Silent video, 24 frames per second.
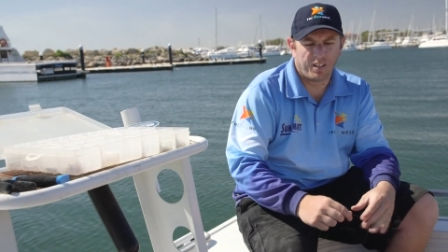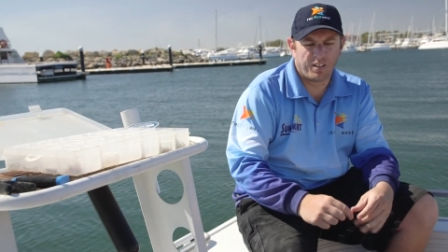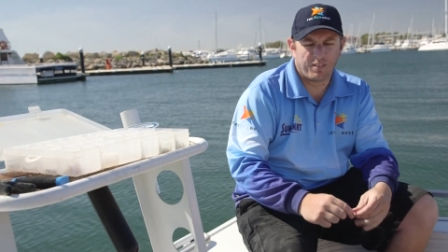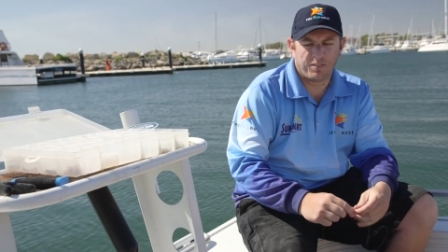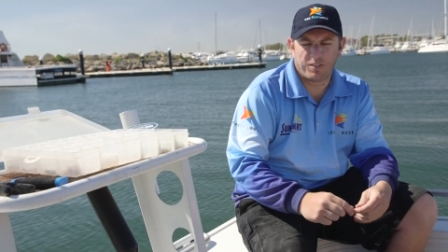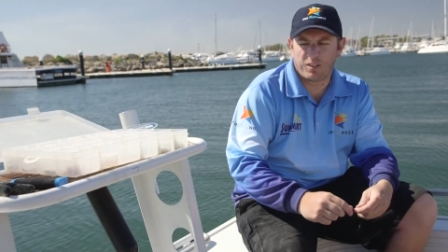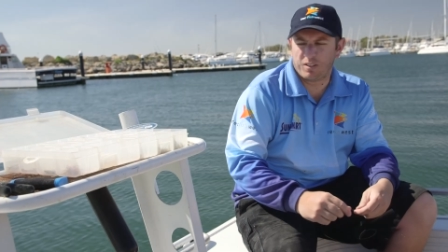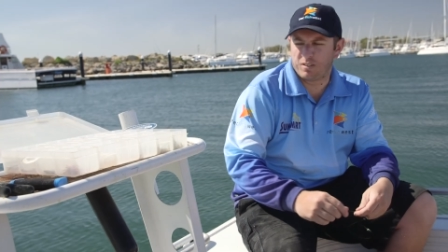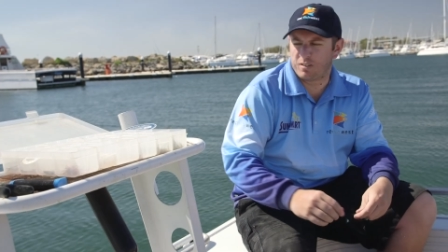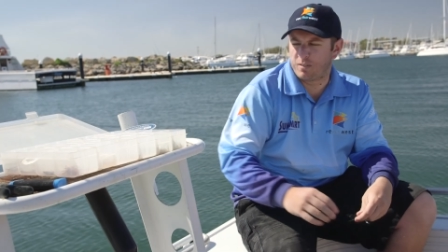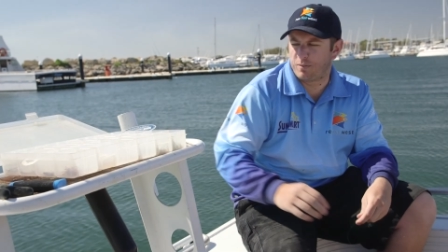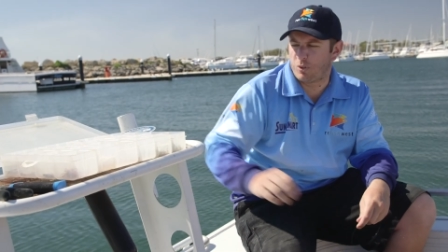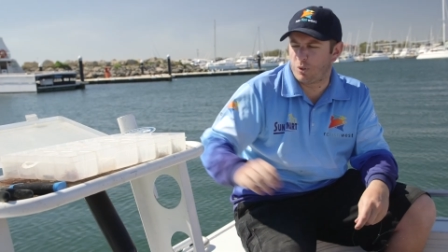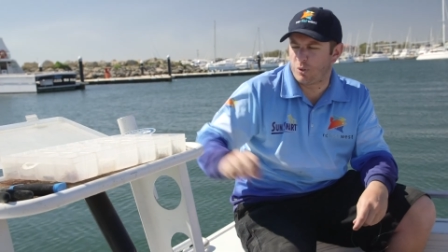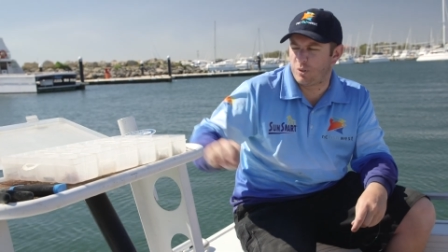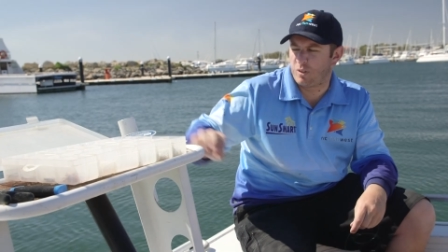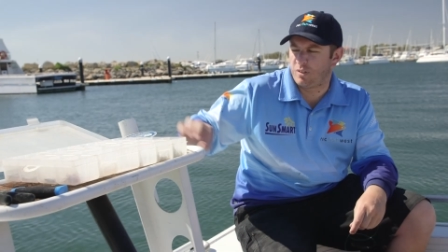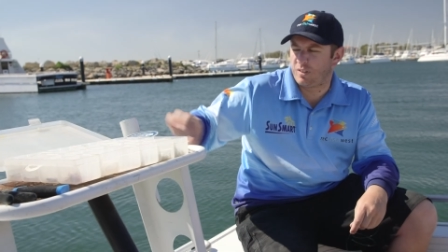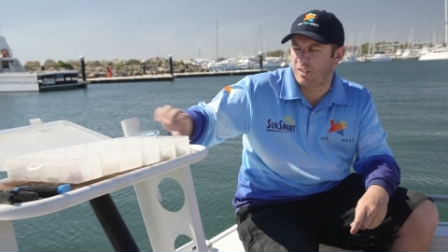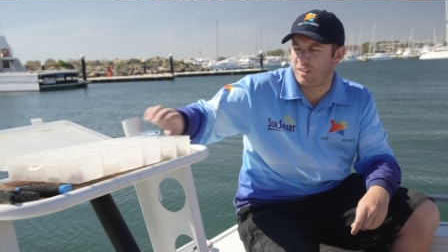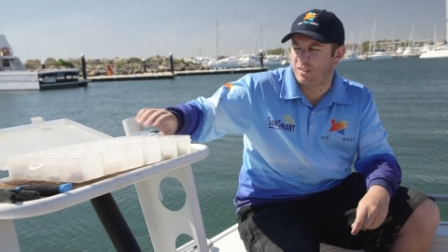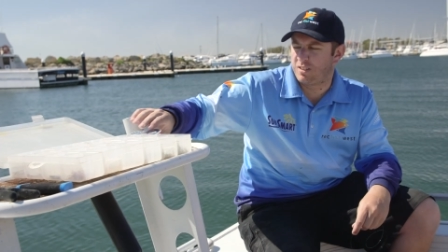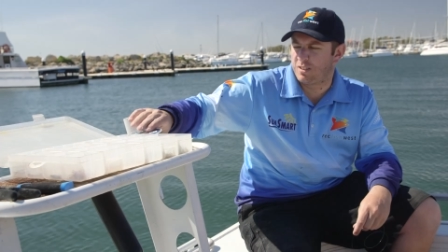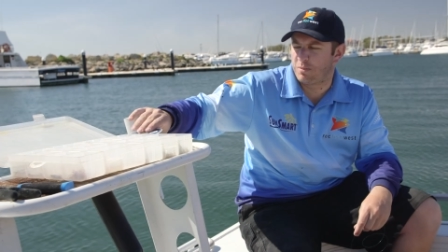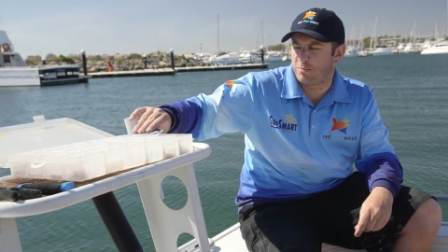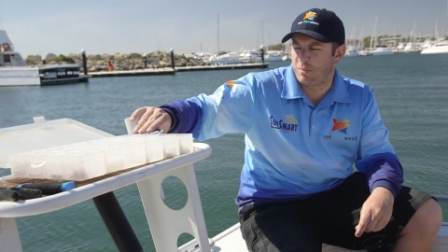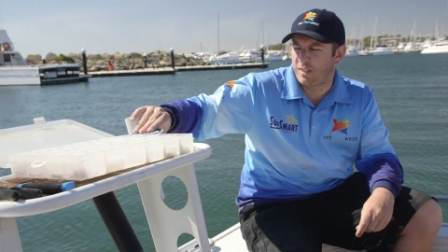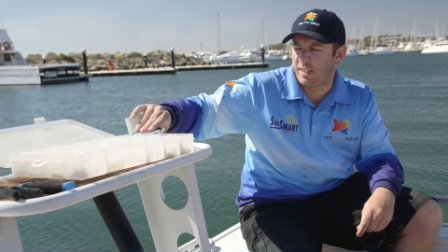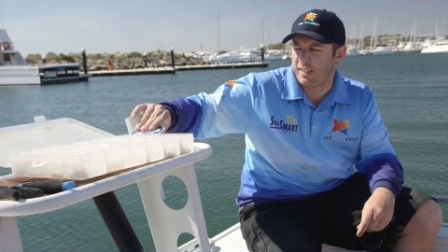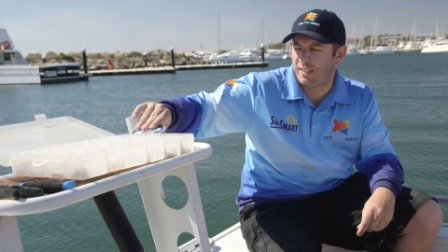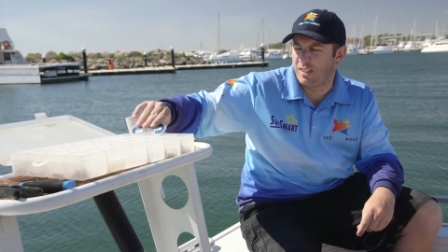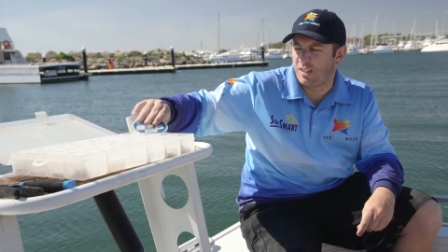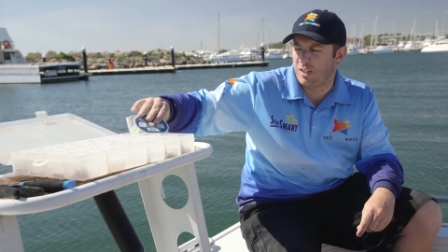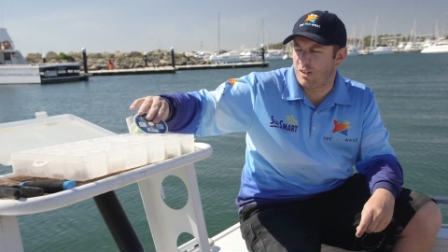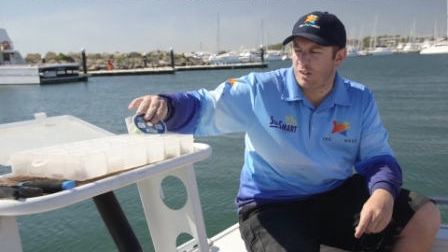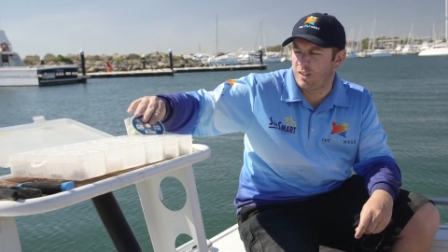First of all, you need some
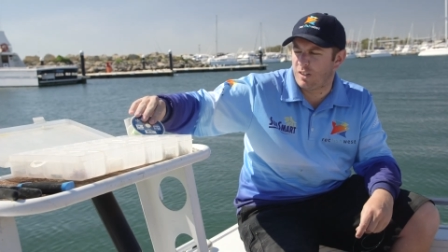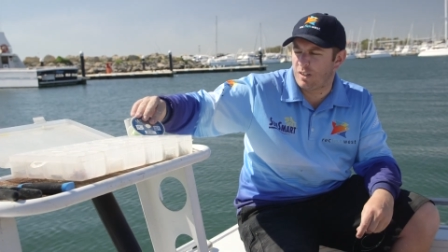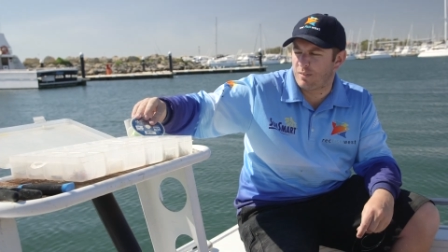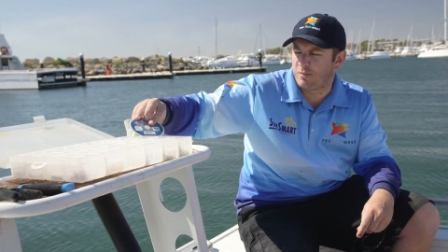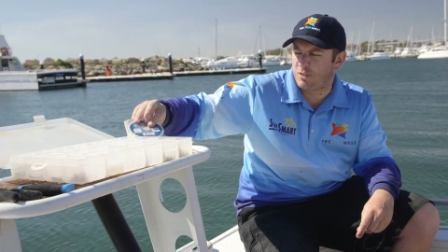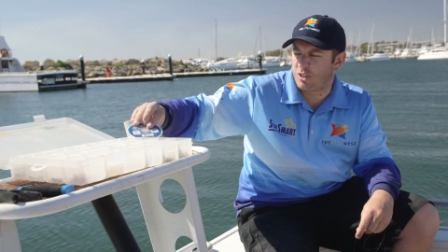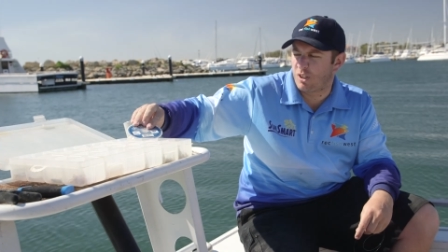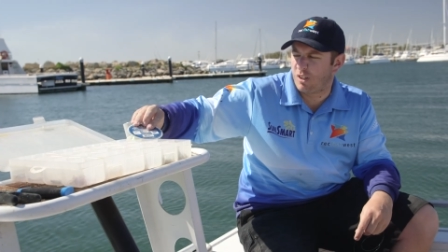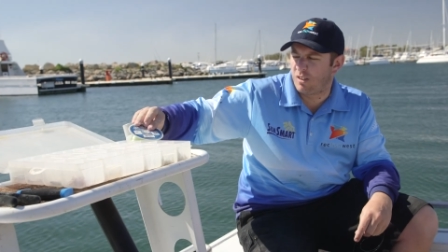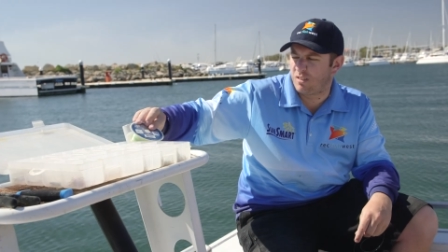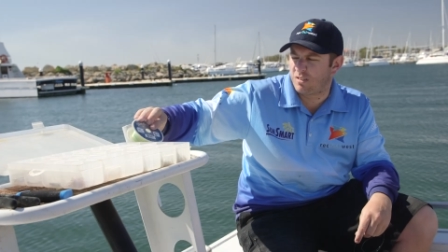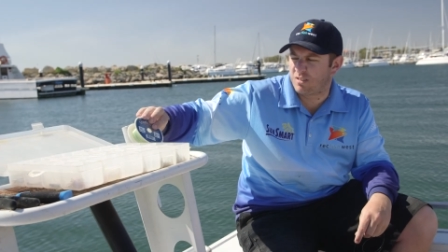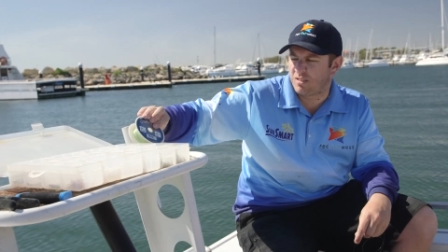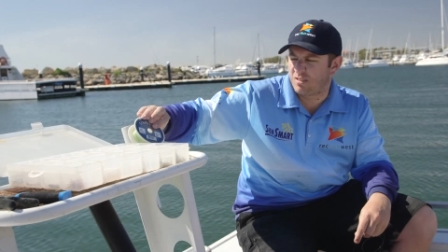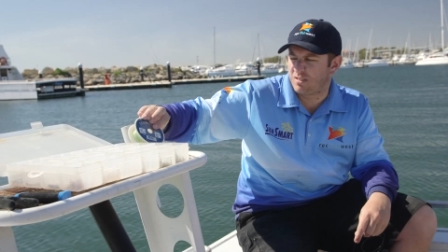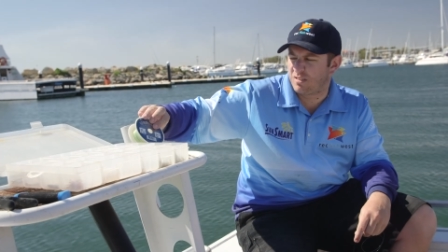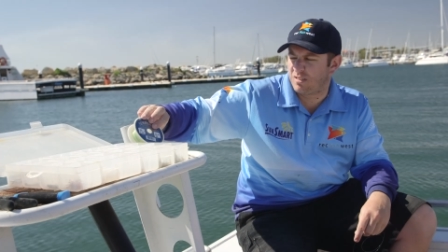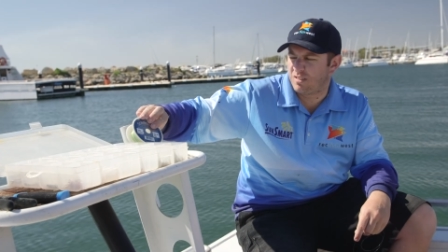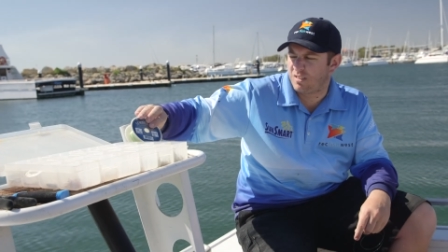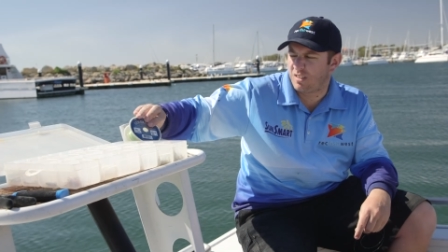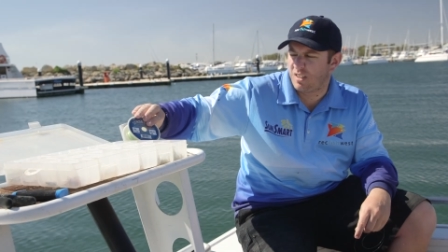leader line. I've chosen